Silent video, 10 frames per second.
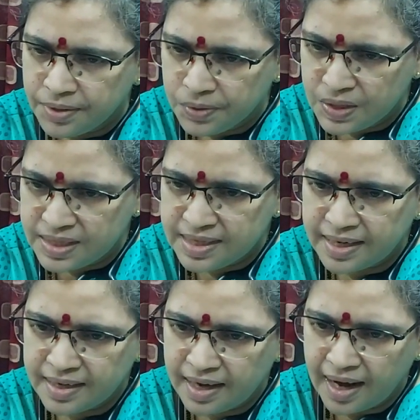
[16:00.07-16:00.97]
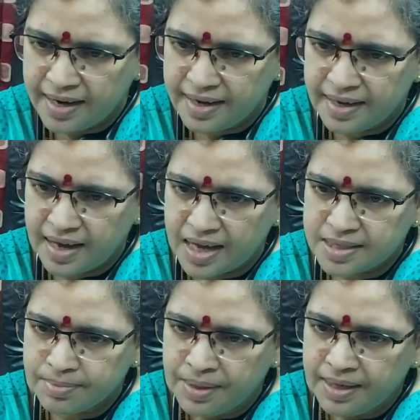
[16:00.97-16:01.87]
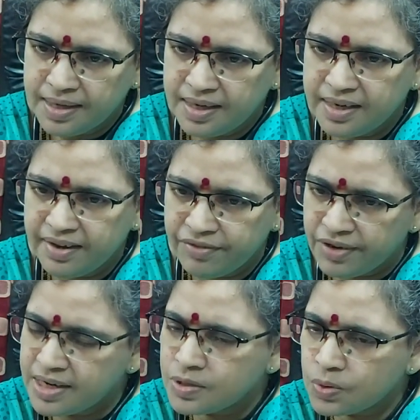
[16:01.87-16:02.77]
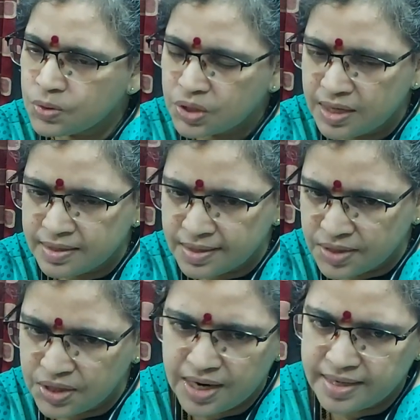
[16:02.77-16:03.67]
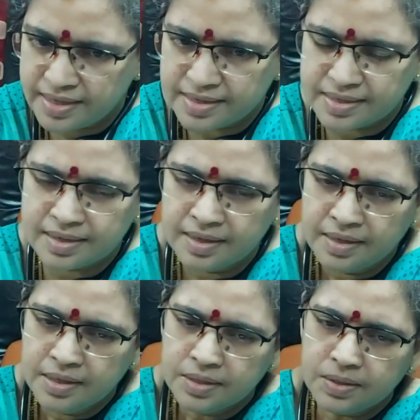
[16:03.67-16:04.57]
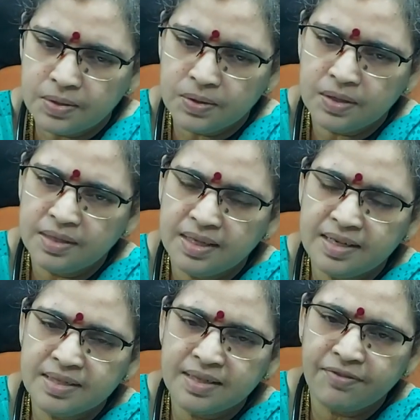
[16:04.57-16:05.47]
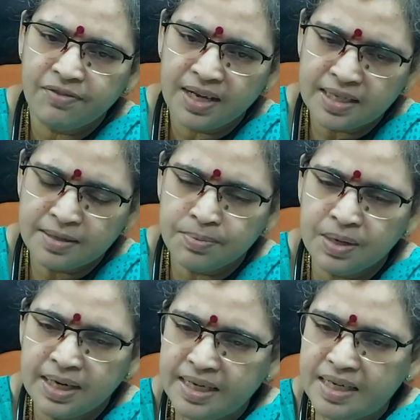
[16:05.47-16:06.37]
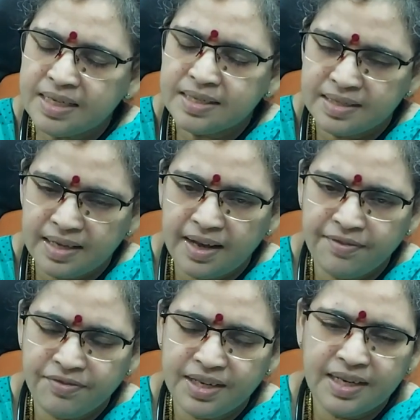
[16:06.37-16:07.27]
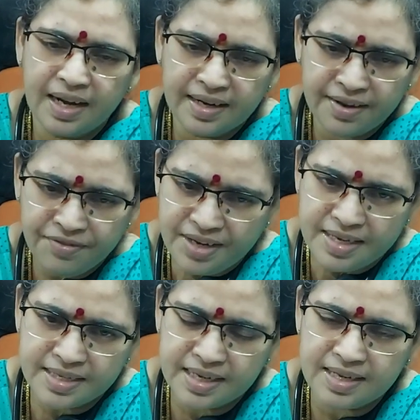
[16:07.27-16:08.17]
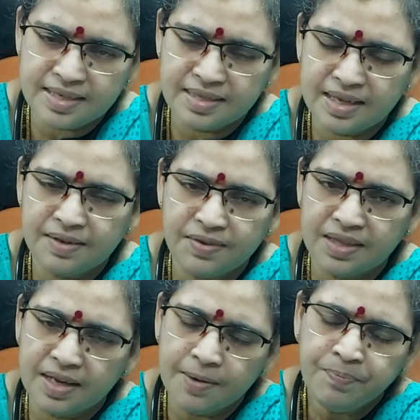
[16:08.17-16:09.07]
to inject Idagasp in different social situations. So there is a flexibility, safety and efficacy is seen with the